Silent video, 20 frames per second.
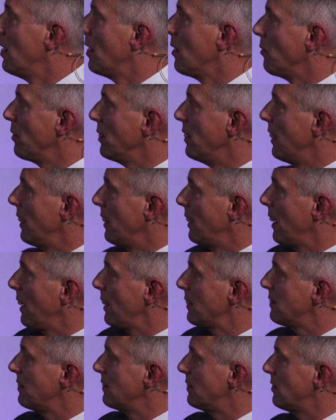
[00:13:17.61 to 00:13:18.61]
with
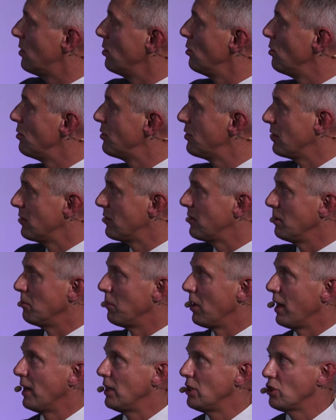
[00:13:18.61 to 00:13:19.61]
analysis tools and
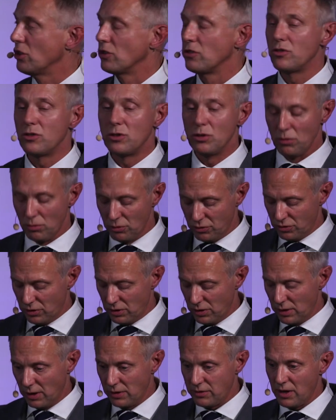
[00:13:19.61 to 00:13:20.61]
simulations tools
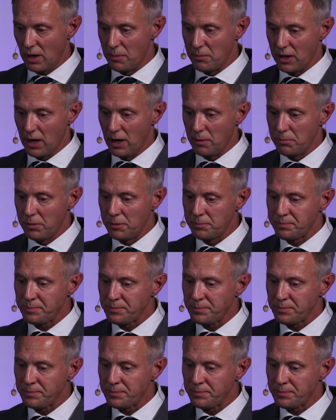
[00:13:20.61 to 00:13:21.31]
that's coming up.